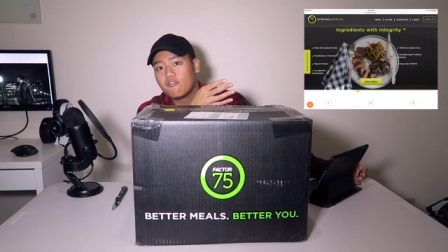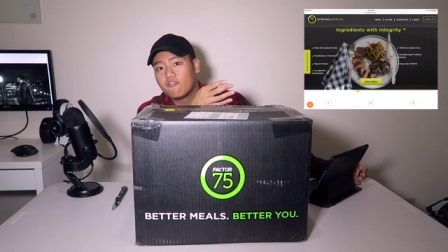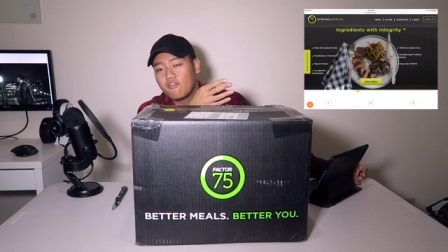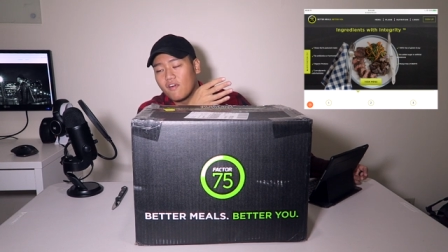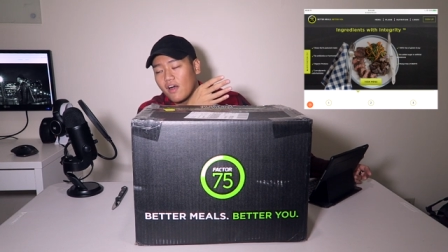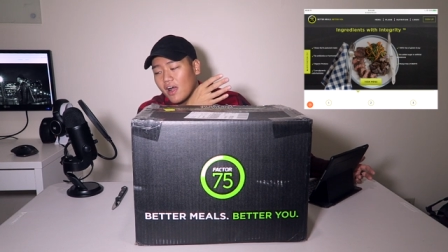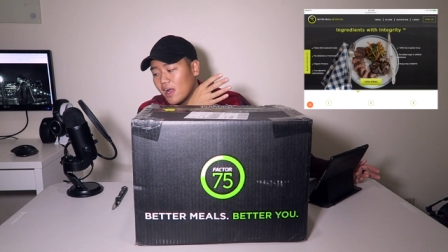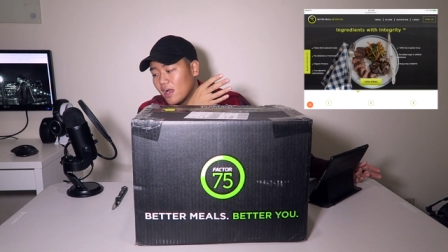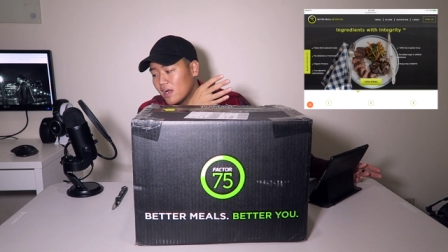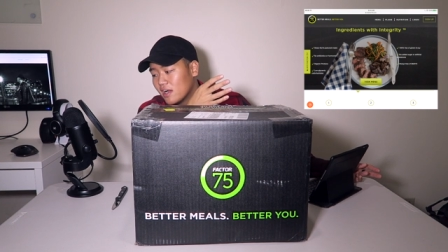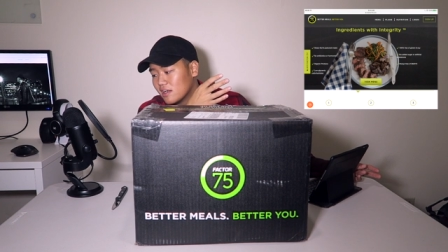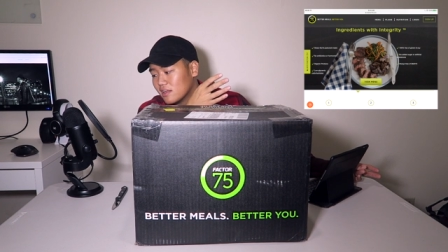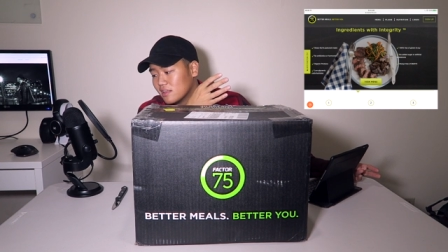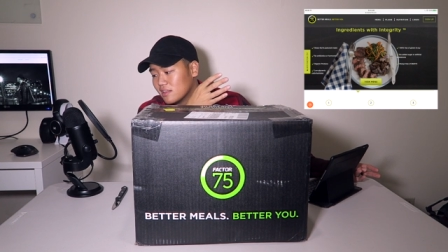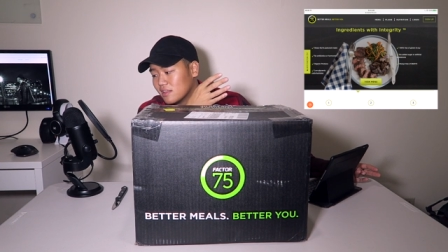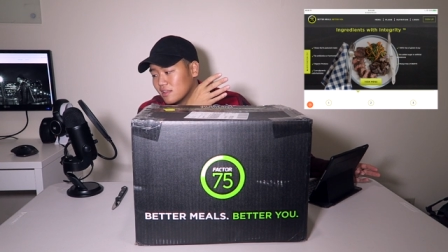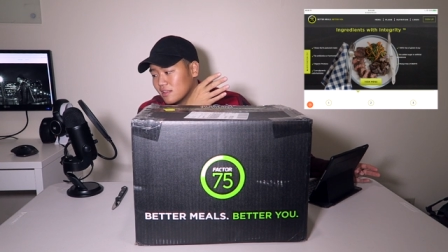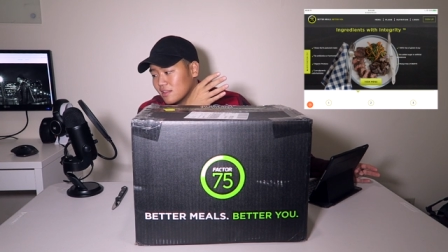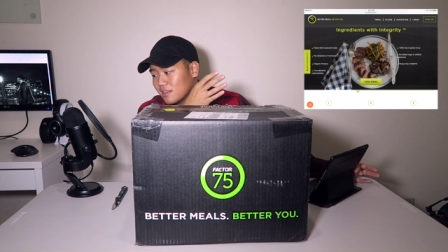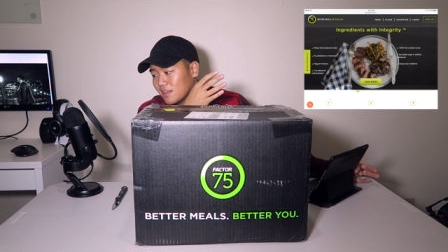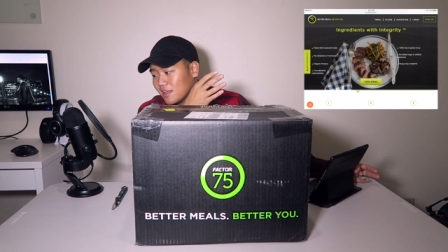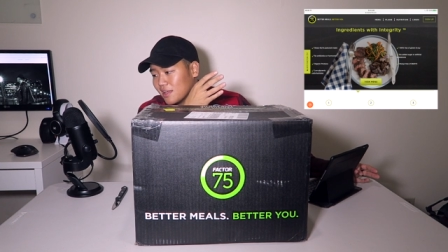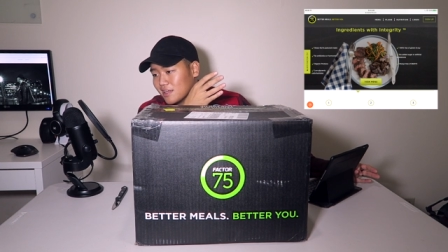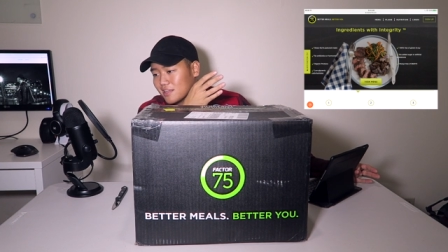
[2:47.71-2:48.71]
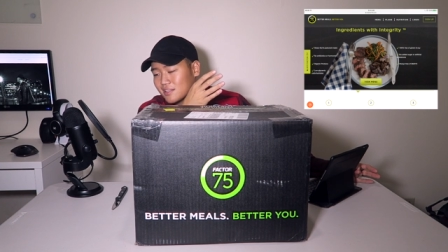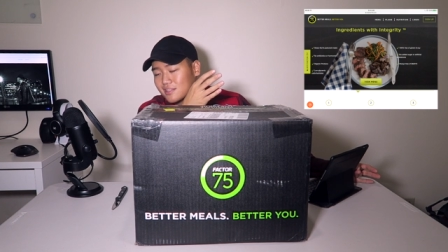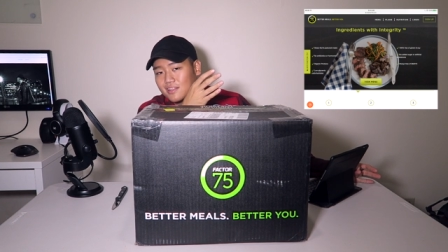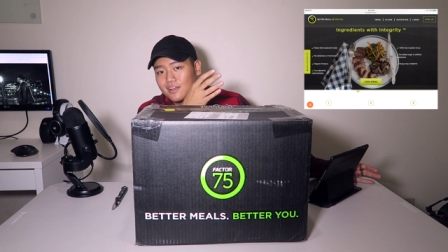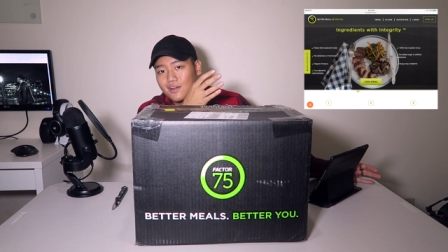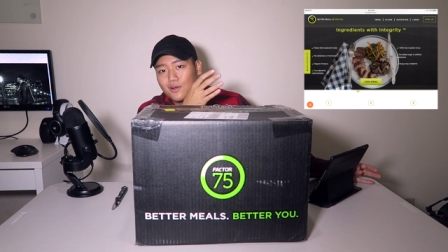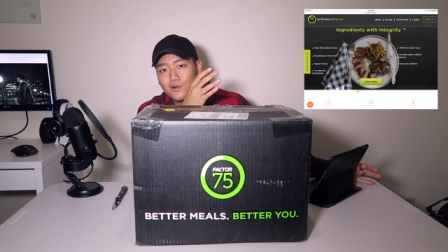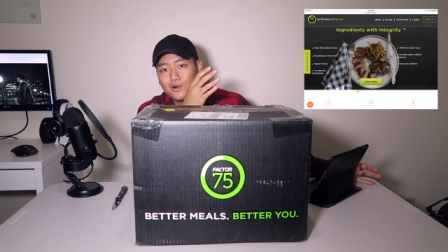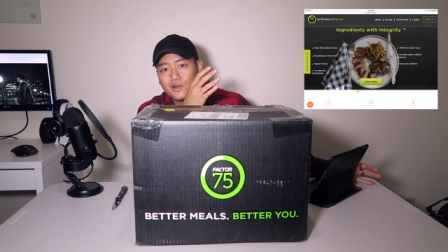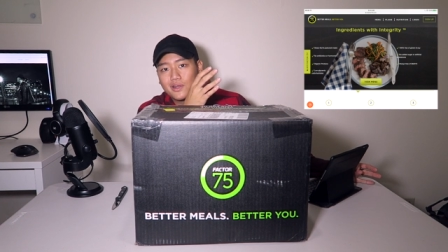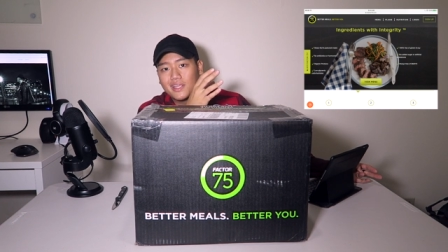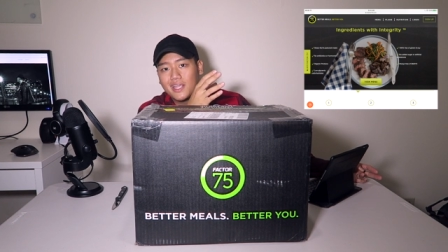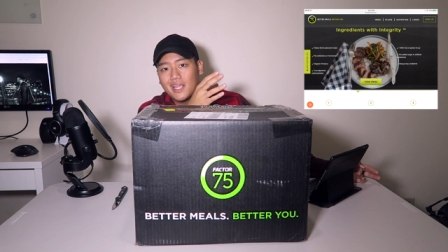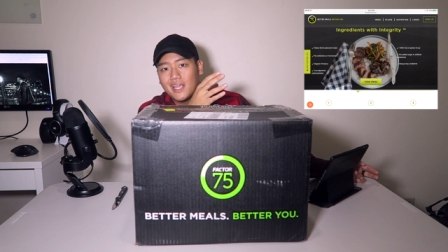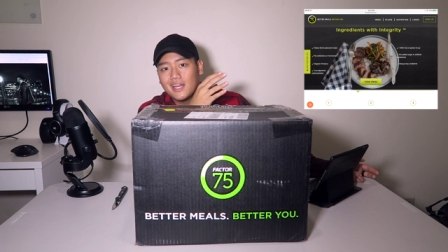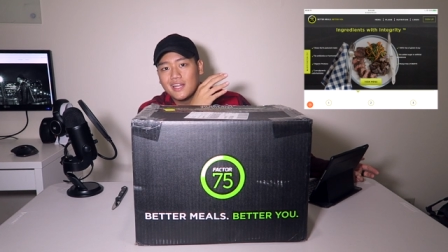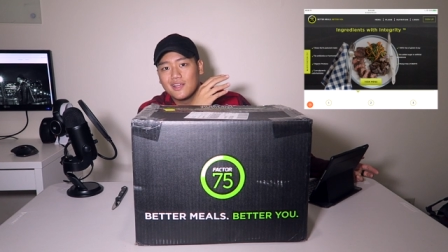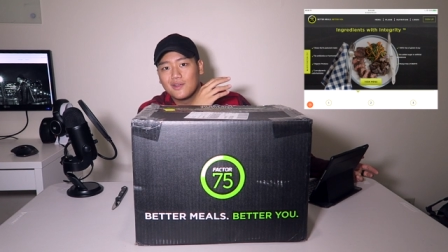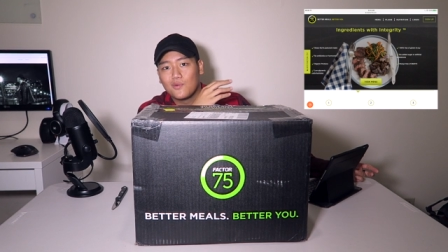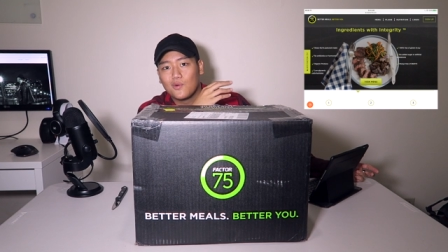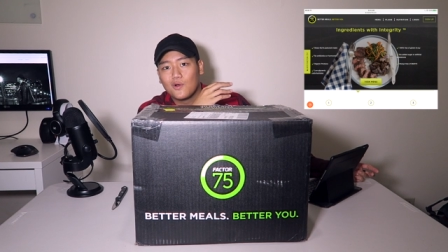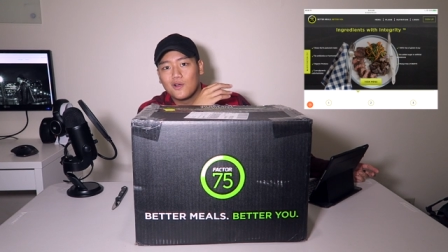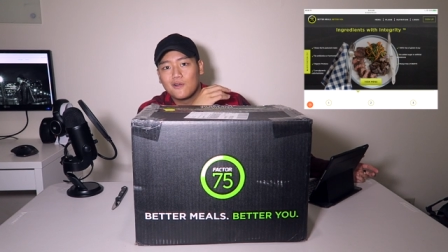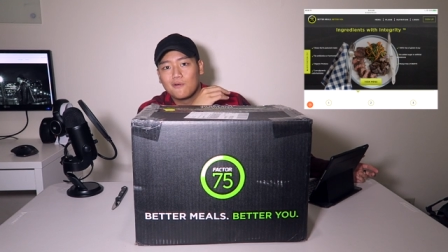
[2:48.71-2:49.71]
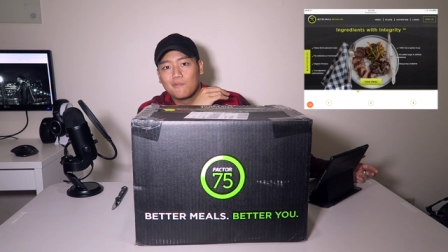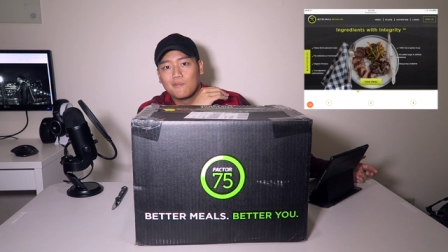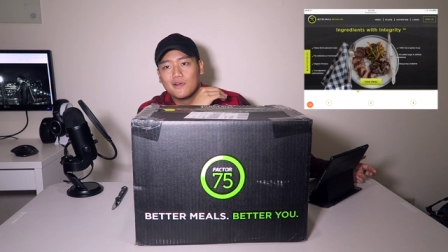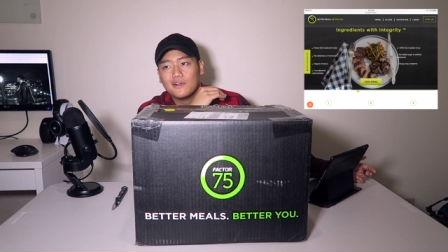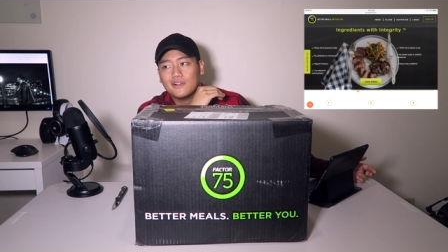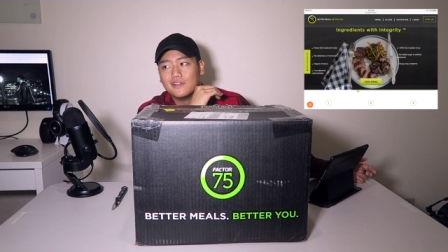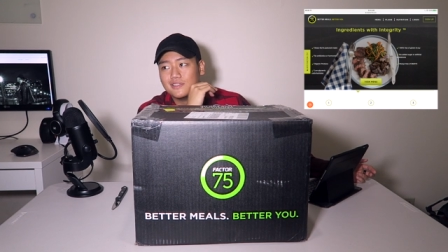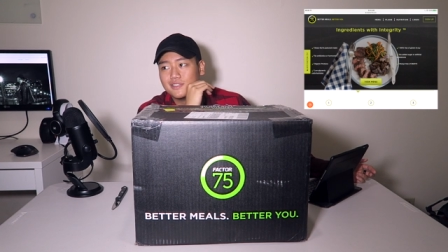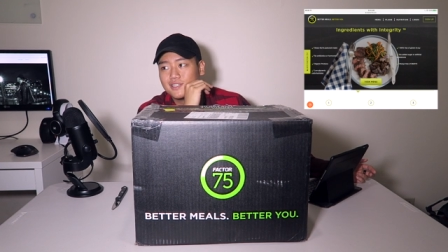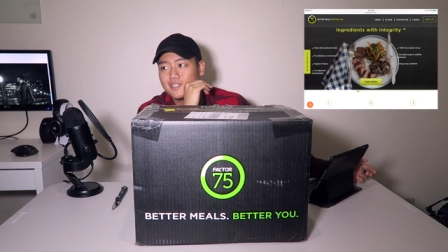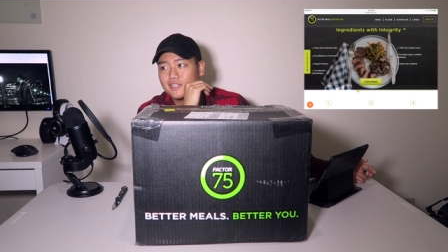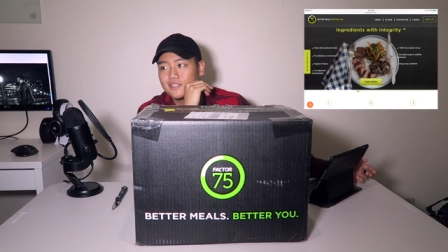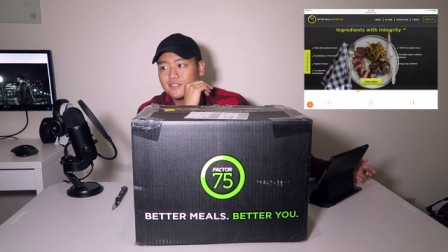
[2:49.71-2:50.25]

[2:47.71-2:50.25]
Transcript: fire than like the organic watermelons,